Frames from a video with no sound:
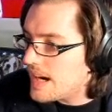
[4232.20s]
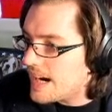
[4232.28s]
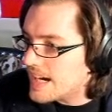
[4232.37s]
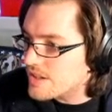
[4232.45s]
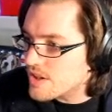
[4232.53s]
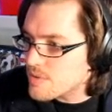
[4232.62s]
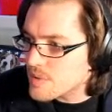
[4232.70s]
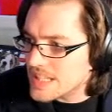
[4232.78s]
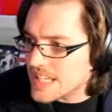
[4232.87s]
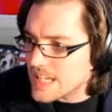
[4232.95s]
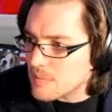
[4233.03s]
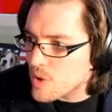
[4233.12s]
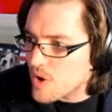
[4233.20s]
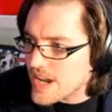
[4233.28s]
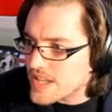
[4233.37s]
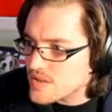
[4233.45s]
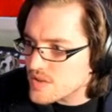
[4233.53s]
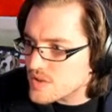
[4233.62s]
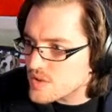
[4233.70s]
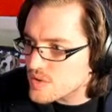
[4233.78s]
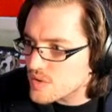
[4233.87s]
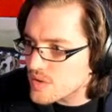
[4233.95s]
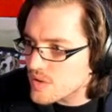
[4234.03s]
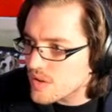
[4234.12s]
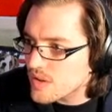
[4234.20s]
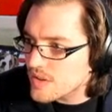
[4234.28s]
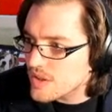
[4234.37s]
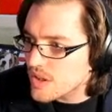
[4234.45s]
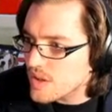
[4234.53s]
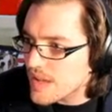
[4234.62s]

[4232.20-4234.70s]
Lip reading: Not really anymore. I used to, though.